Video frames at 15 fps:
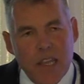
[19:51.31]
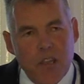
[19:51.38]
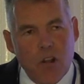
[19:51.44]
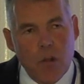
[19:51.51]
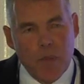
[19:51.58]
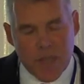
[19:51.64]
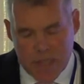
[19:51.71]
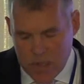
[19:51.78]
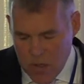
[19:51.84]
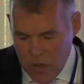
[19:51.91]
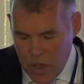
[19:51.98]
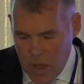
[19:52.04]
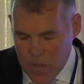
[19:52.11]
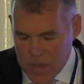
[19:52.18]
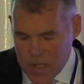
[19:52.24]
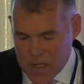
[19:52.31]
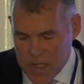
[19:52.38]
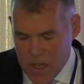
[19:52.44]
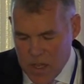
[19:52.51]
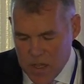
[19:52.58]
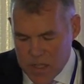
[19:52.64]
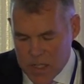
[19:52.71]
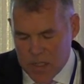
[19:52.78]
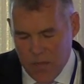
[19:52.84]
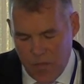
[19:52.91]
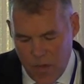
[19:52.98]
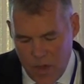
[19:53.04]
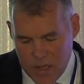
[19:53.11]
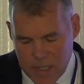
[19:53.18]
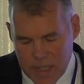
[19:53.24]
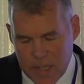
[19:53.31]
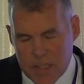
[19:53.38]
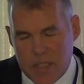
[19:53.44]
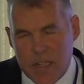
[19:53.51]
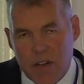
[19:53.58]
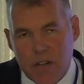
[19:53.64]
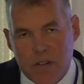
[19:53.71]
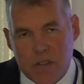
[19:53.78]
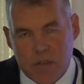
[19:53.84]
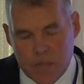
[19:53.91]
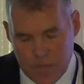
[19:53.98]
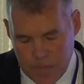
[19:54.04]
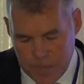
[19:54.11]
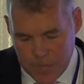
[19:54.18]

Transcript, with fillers: Europe is not up to the task in the fight against terrorism.